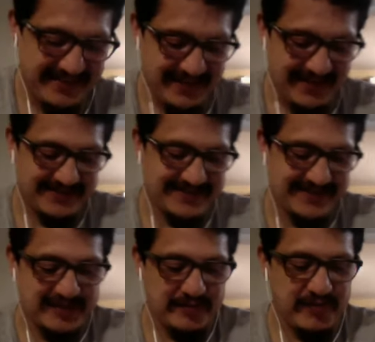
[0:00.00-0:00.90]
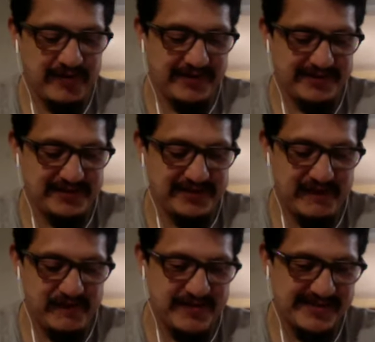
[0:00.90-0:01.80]
I set the bar too high
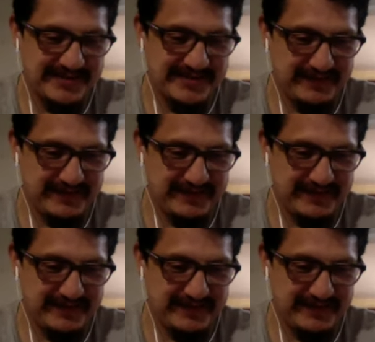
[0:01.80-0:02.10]
for myself.